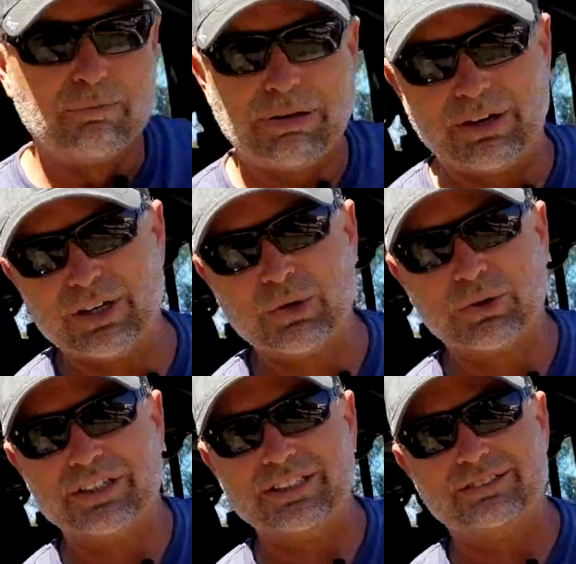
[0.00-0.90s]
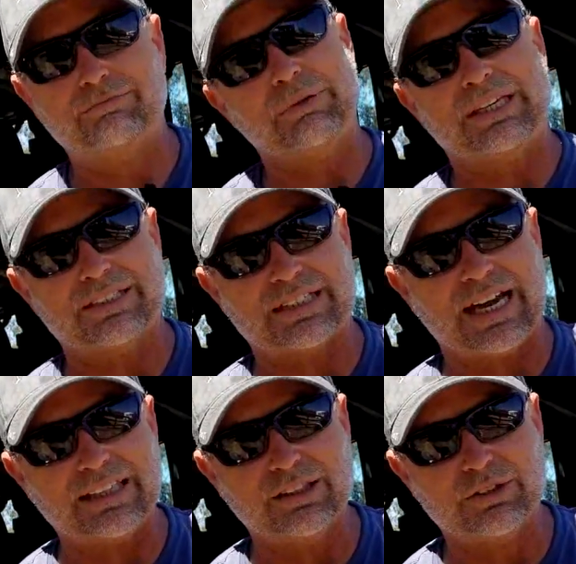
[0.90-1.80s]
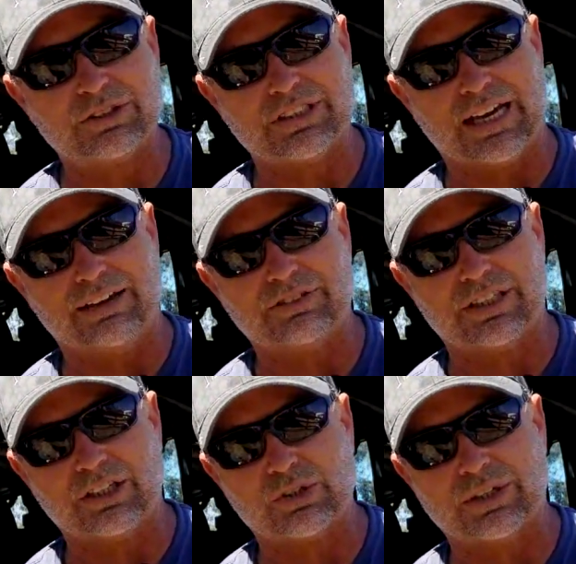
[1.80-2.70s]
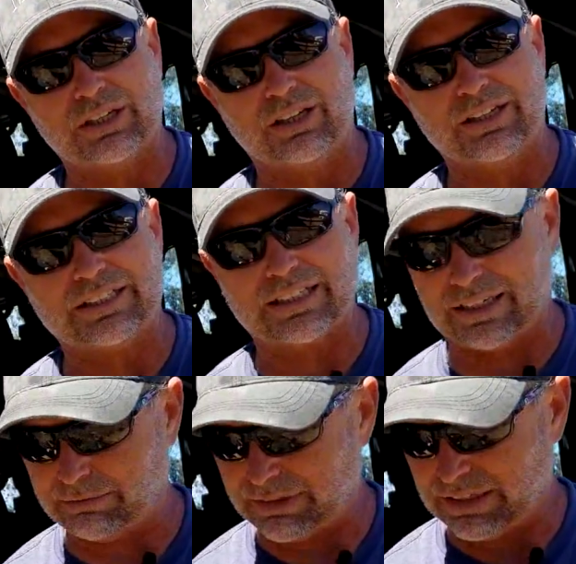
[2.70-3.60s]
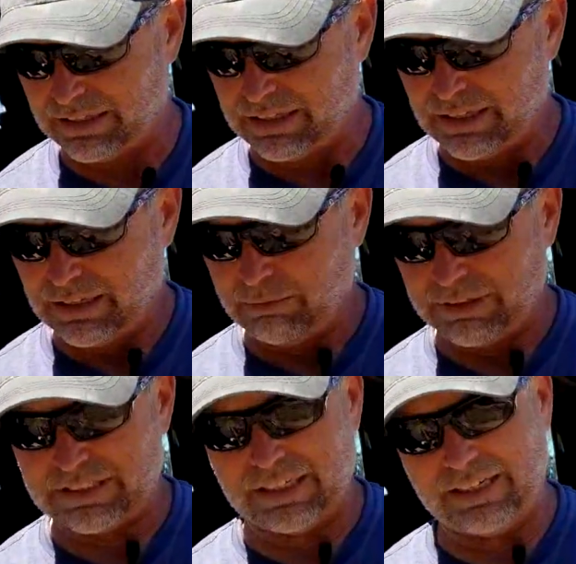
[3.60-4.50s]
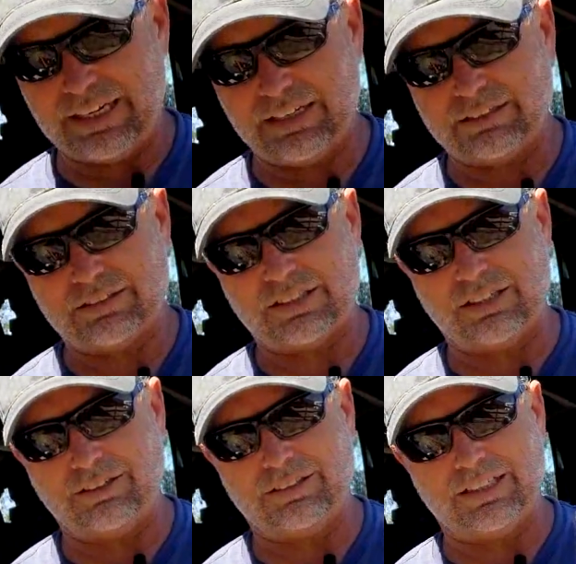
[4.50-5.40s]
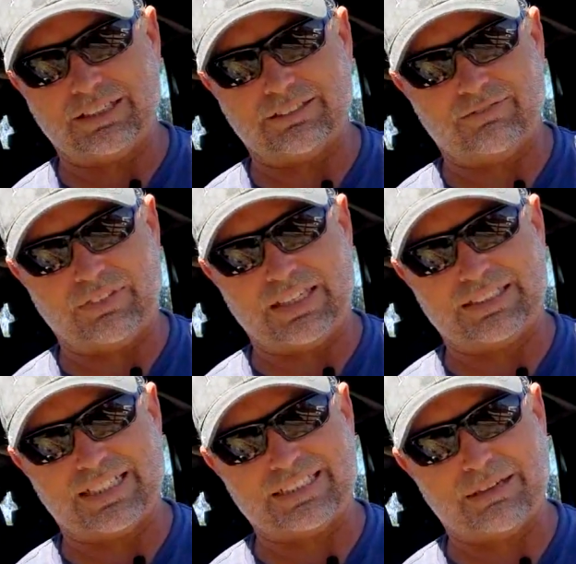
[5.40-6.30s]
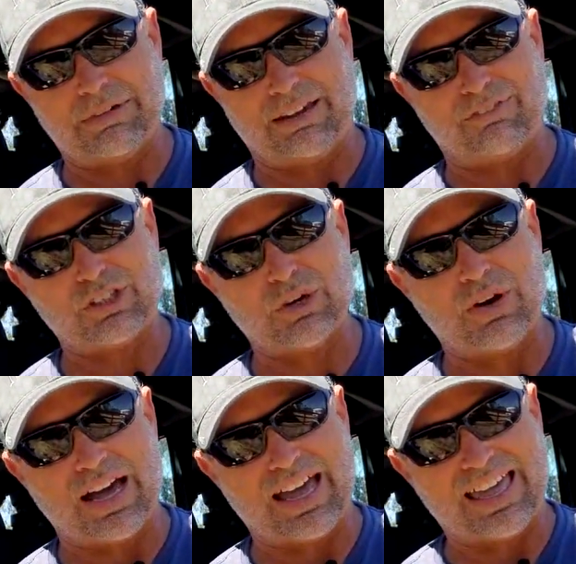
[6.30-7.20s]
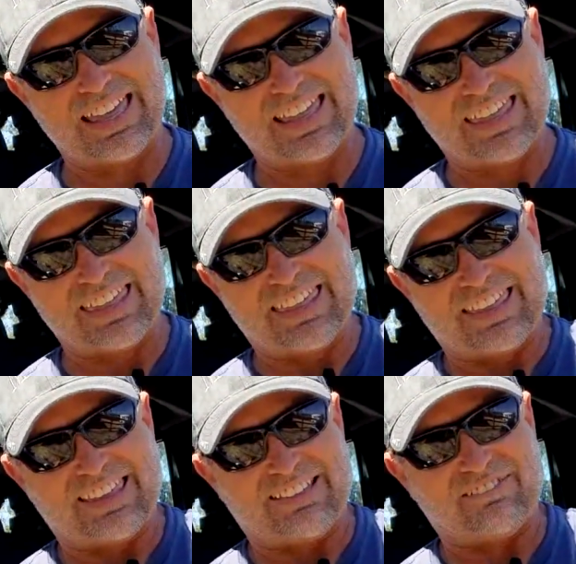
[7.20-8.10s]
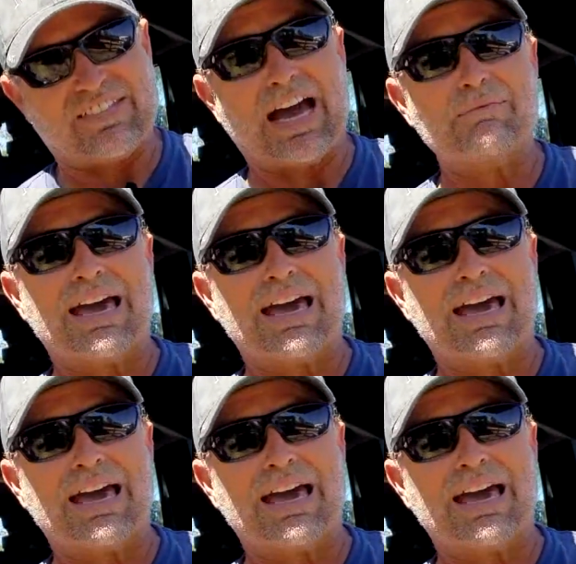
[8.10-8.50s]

paracorded because I lose knives on the trail all the time. But yeah, so look, exact same knife. So I'm